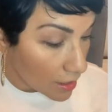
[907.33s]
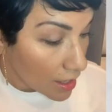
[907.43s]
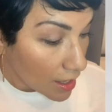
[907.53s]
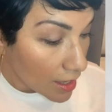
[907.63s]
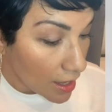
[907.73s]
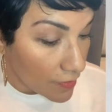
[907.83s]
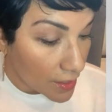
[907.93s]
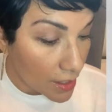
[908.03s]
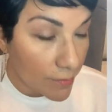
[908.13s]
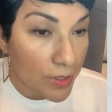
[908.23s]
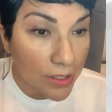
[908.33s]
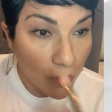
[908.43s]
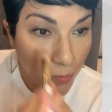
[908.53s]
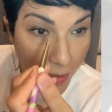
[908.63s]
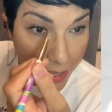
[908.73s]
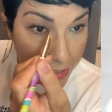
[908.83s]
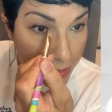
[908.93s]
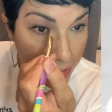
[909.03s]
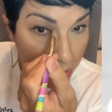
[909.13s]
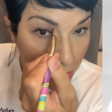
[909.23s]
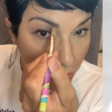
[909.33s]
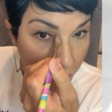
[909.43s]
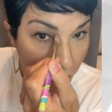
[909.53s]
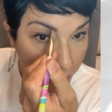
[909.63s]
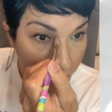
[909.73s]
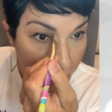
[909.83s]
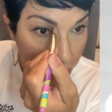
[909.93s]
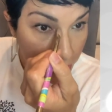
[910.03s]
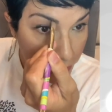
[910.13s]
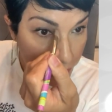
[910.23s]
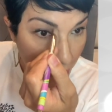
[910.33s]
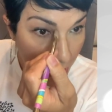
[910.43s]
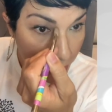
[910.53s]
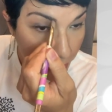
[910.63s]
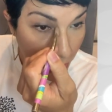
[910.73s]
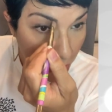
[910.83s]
And then I'm gonna go back in here from underneath the eyebrow,